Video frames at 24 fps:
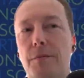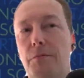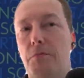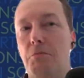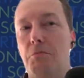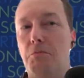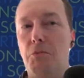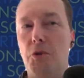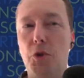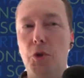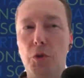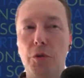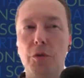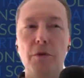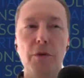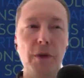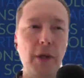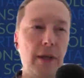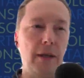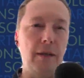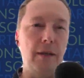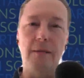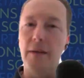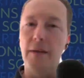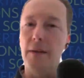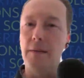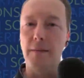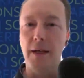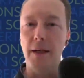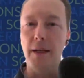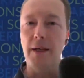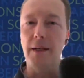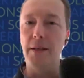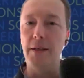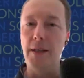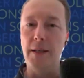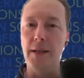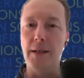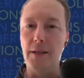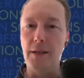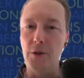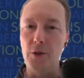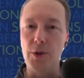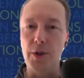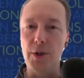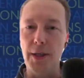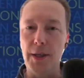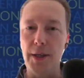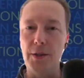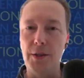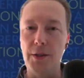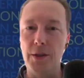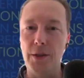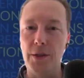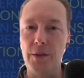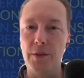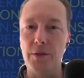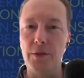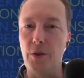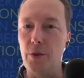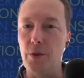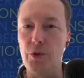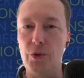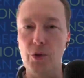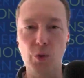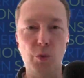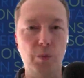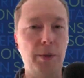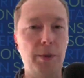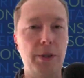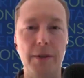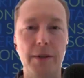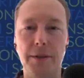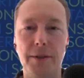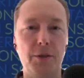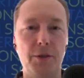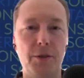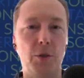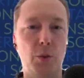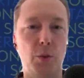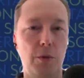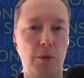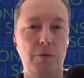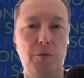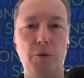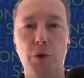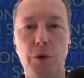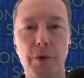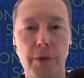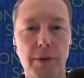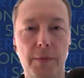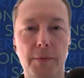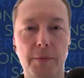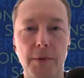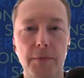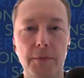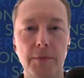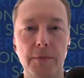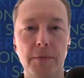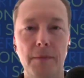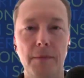you think that they need education, so you build a school for them.